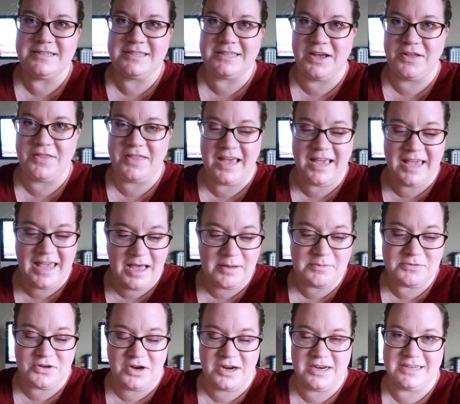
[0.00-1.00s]
So they
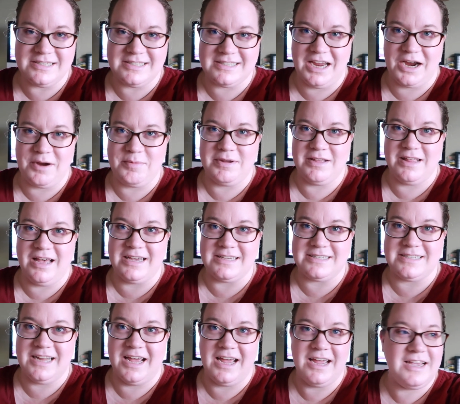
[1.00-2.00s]
kept trying to scare me
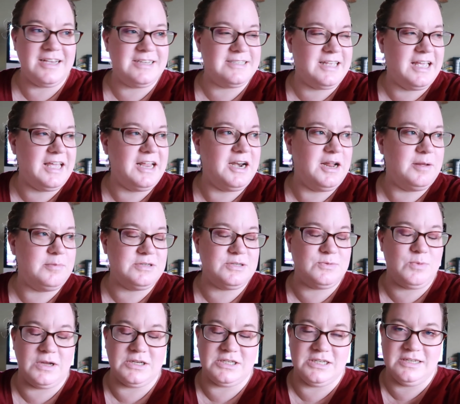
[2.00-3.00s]
last night because I ended up just
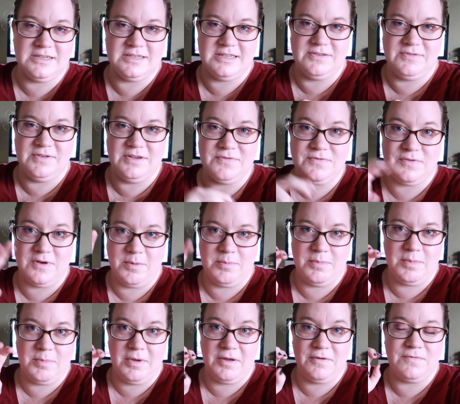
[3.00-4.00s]
watching TV
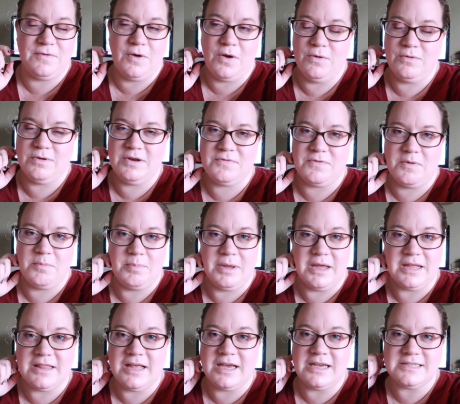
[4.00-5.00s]
from my phone from
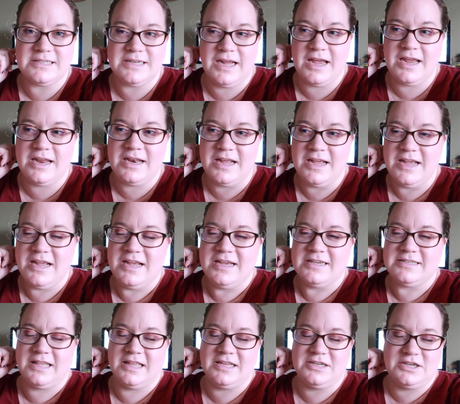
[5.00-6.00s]
bed last night
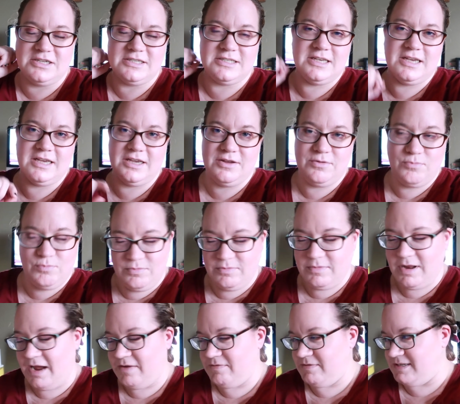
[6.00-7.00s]
so that Jason could
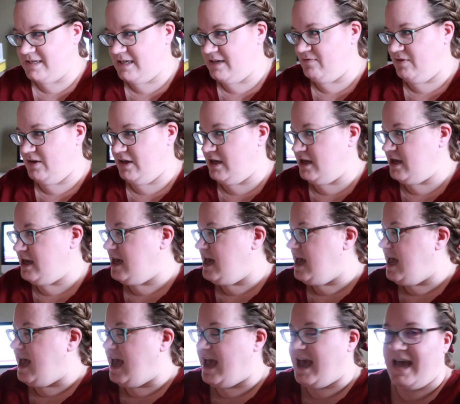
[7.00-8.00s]
have the TV.
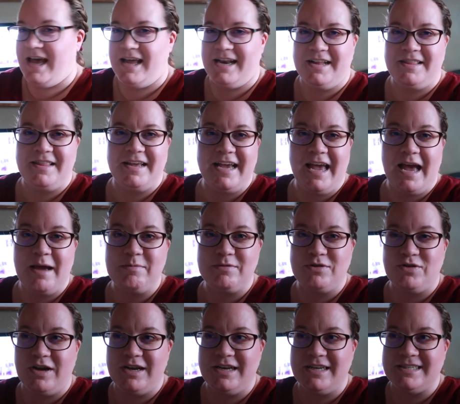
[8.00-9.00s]
And they kept
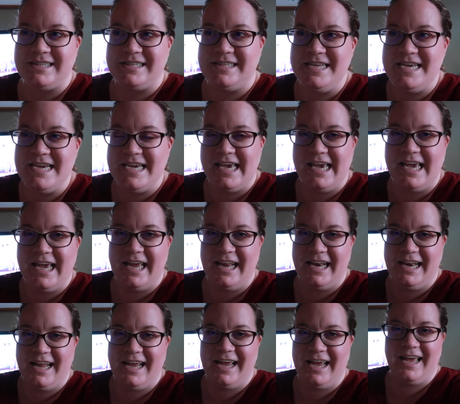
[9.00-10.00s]
trying to sneak
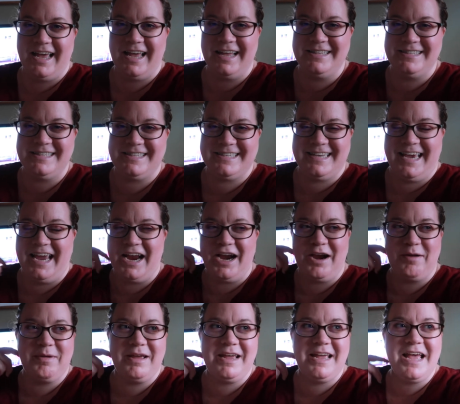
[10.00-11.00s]
in and
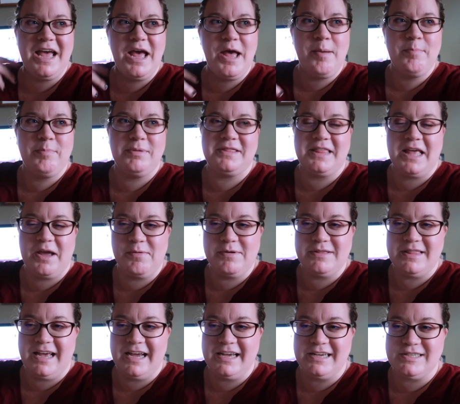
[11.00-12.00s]
scare me, but they
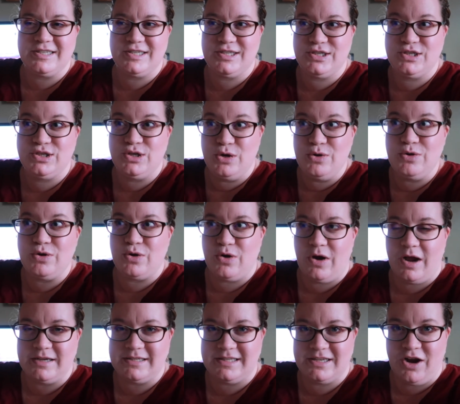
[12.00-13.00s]
would like scoot
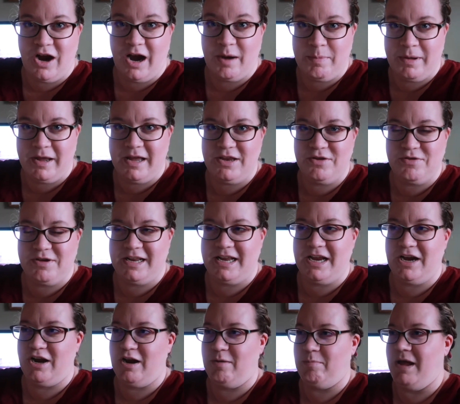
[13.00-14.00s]
across the carpet and you could
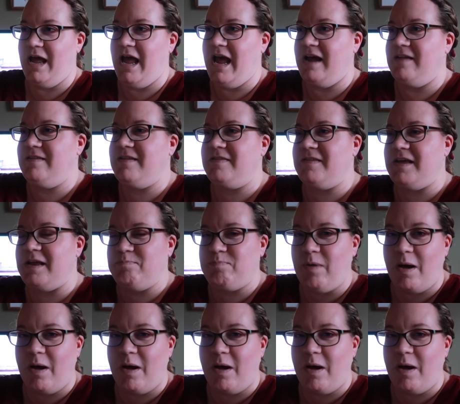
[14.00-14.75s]
hear them. And then they'd